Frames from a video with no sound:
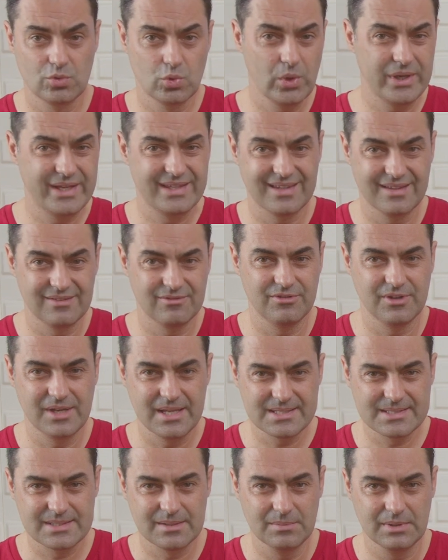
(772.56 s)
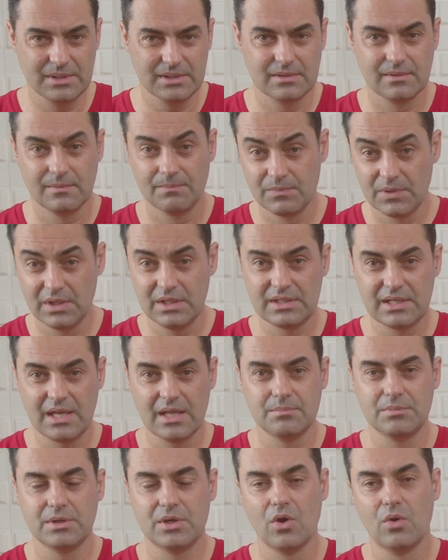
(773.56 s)
tweaked and finessed a bit, it
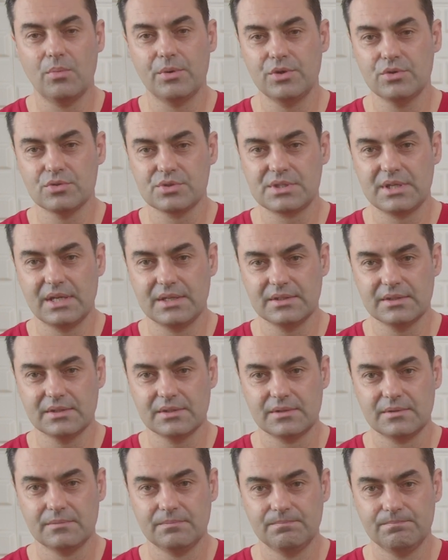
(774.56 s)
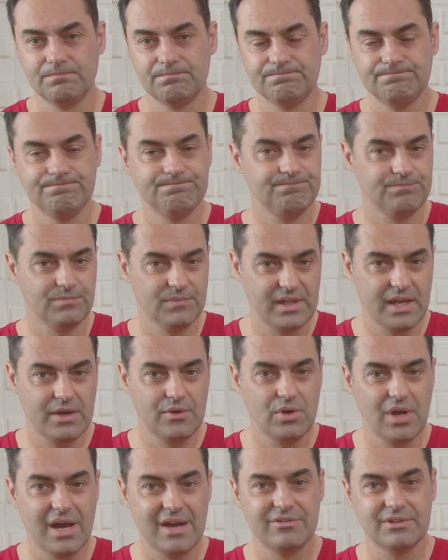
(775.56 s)
can become a new standard. There
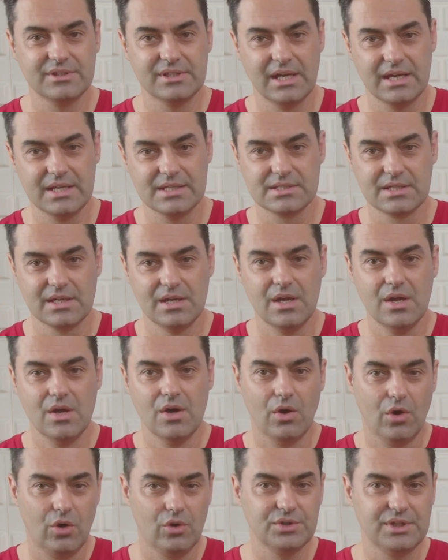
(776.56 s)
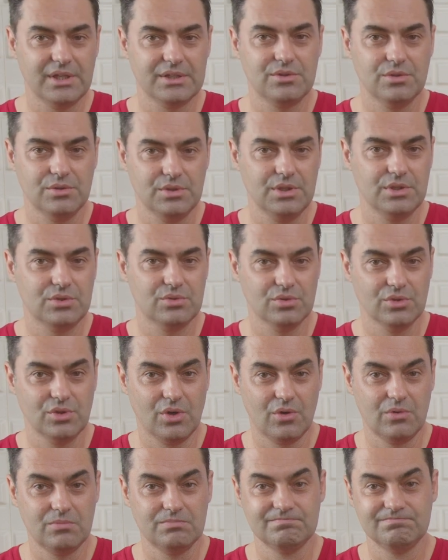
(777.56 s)
you have it, guys, all that you need to
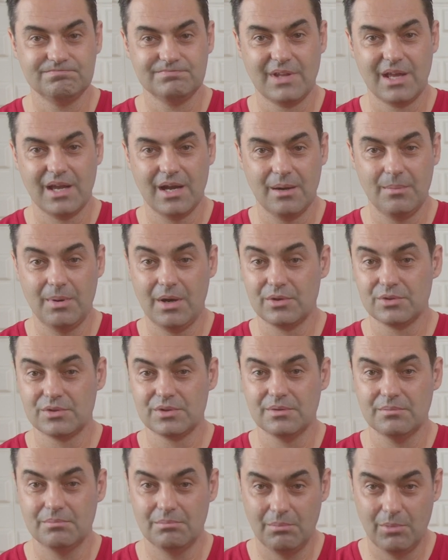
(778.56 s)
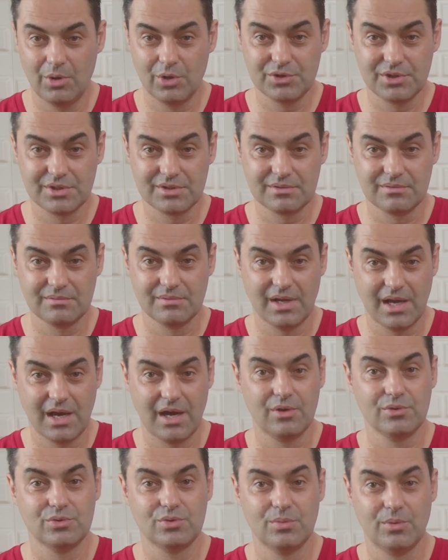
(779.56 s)
know about modern
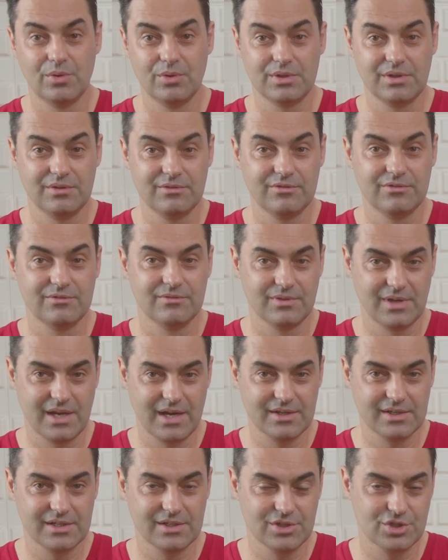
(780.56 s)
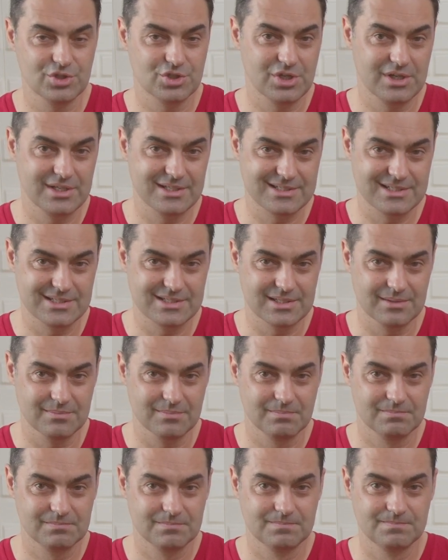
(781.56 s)
automotive air conditioning
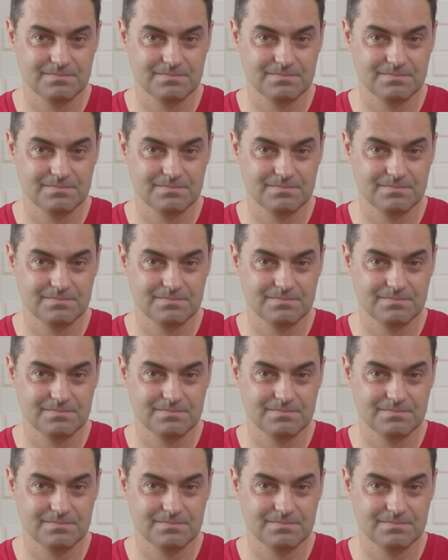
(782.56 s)
system.